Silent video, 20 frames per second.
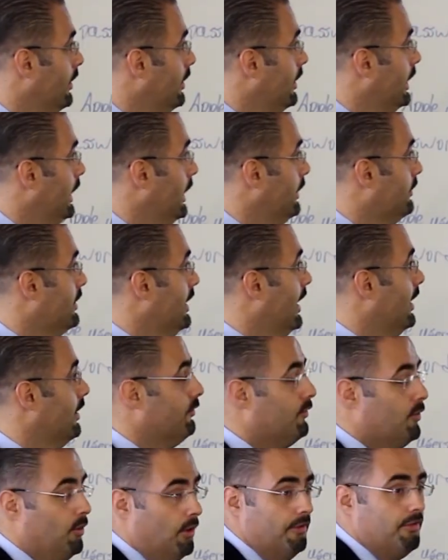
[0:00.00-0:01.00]
It's got,
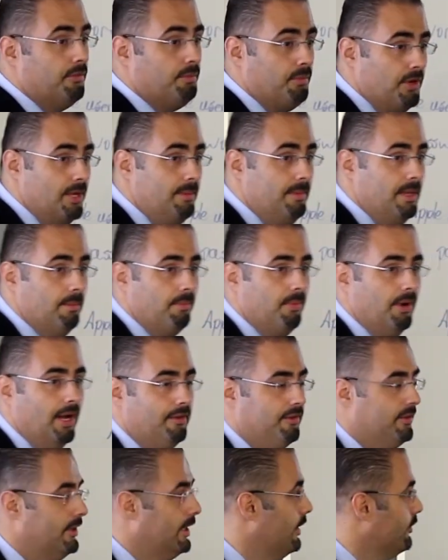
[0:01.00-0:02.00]
of course, premium
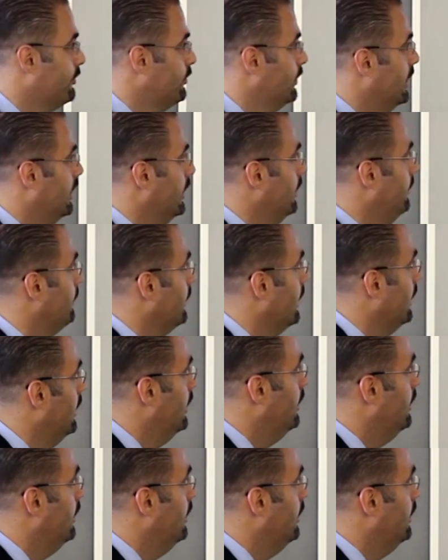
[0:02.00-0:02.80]
pricing as well.